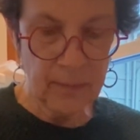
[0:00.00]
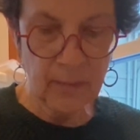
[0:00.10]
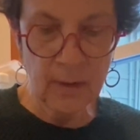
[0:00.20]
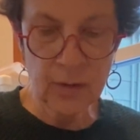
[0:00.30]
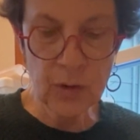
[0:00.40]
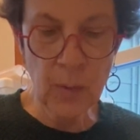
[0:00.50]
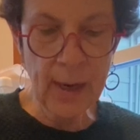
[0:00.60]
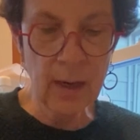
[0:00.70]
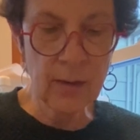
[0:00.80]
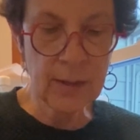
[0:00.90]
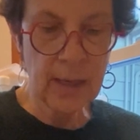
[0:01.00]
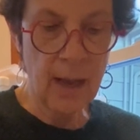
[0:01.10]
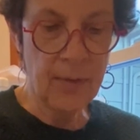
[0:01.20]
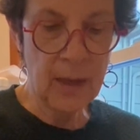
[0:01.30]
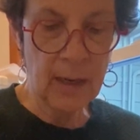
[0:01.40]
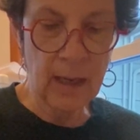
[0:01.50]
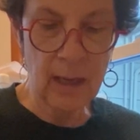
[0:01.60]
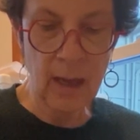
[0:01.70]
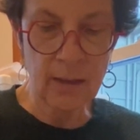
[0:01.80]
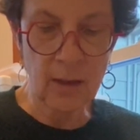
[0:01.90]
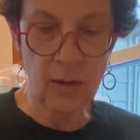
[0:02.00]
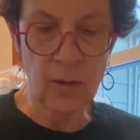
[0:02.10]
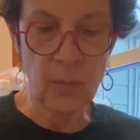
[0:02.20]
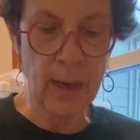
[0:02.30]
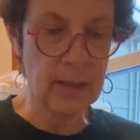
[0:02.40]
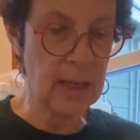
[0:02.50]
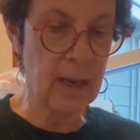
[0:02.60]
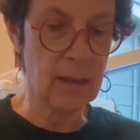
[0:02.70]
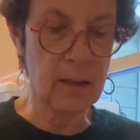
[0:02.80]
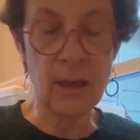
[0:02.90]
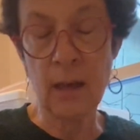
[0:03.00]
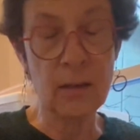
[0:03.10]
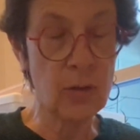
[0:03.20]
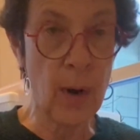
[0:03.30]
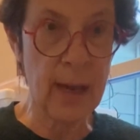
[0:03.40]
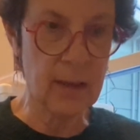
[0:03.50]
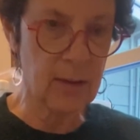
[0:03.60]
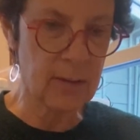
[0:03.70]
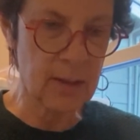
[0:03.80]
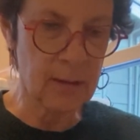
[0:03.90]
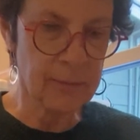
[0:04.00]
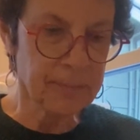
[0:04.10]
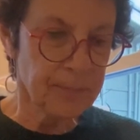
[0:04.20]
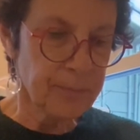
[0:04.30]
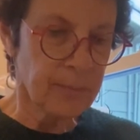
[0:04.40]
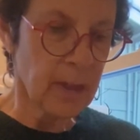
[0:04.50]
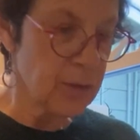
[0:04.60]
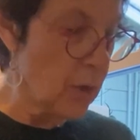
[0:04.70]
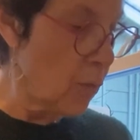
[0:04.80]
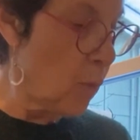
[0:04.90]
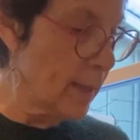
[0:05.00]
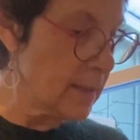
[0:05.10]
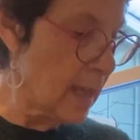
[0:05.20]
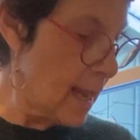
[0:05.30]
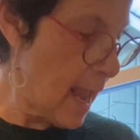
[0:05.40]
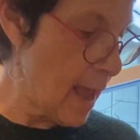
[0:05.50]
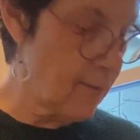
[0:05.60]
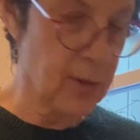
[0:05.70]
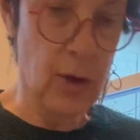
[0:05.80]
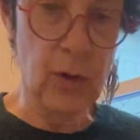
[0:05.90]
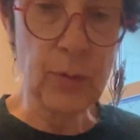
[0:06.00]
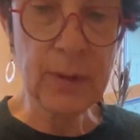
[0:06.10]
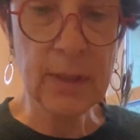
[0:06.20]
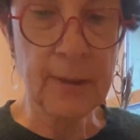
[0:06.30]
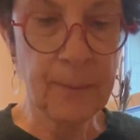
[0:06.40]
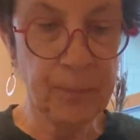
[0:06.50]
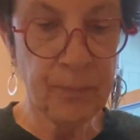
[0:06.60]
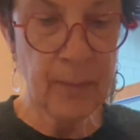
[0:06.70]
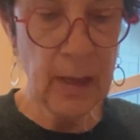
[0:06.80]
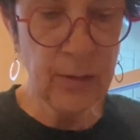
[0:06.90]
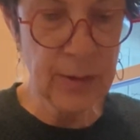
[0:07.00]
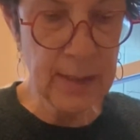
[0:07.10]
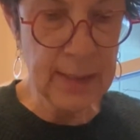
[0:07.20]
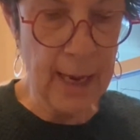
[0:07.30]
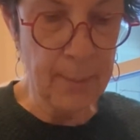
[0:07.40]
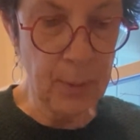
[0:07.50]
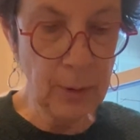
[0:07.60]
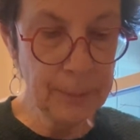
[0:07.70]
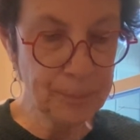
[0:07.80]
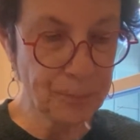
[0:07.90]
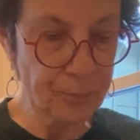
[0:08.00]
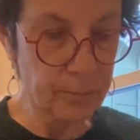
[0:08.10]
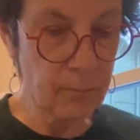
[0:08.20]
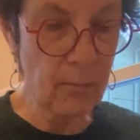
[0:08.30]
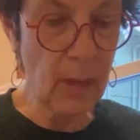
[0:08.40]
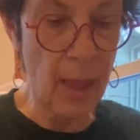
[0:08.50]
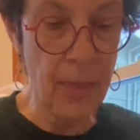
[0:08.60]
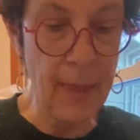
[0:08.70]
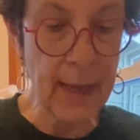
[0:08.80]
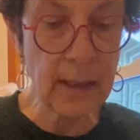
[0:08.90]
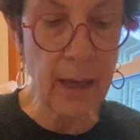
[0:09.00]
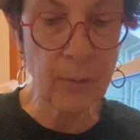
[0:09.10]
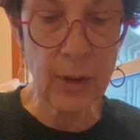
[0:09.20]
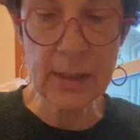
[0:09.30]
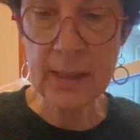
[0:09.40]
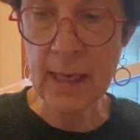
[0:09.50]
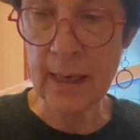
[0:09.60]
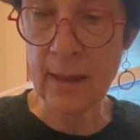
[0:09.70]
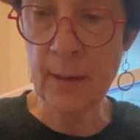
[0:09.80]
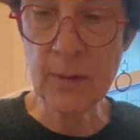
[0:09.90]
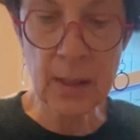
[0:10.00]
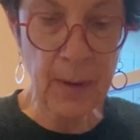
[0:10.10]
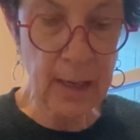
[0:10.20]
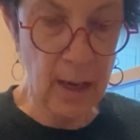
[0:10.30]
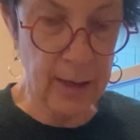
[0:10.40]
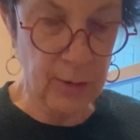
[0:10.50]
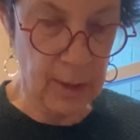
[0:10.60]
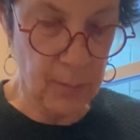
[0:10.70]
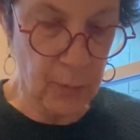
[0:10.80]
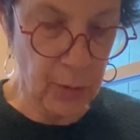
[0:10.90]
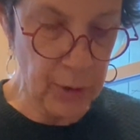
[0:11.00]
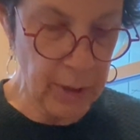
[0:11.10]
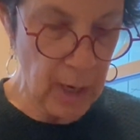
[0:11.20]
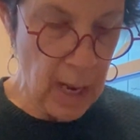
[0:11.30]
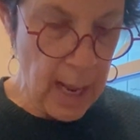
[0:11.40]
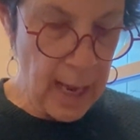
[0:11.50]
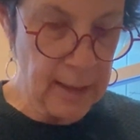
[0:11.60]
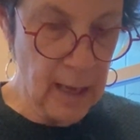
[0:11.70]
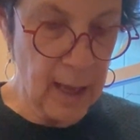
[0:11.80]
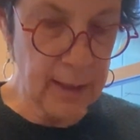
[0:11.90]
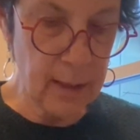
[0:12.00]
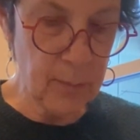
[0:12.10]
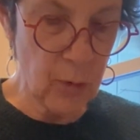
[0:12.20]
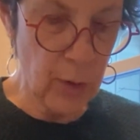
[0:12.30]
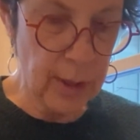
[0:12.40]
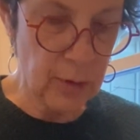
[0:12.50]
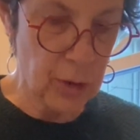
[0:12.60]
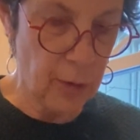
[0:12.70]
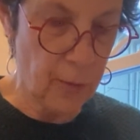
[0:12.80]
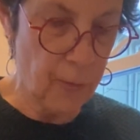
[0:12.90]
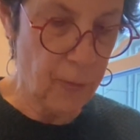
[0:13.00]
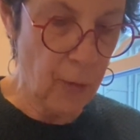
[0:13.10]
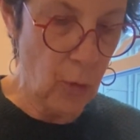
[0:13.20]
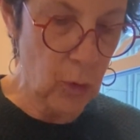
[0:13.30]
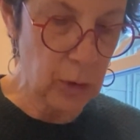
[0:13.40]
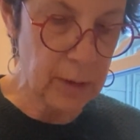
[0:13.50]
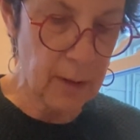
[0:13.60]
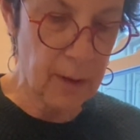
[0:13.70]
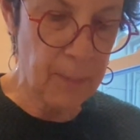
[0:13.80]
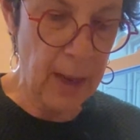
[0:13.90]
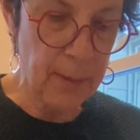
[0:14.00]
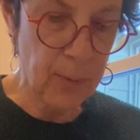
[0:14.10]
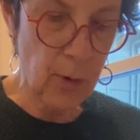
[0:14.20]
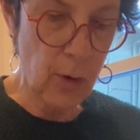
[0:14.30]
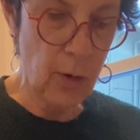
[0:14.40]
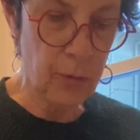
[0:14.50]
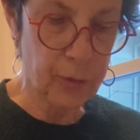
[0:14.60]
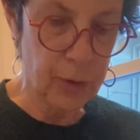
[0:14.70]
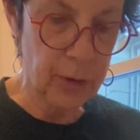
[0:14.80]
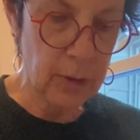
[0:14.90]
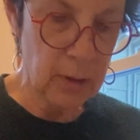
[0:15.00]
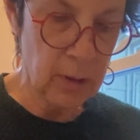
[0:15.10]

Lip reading: the squares, and then I cut the triangles. So once I have those, here's a sample. Then I'm going to take them to my ironing board, and I am going to fold the paper over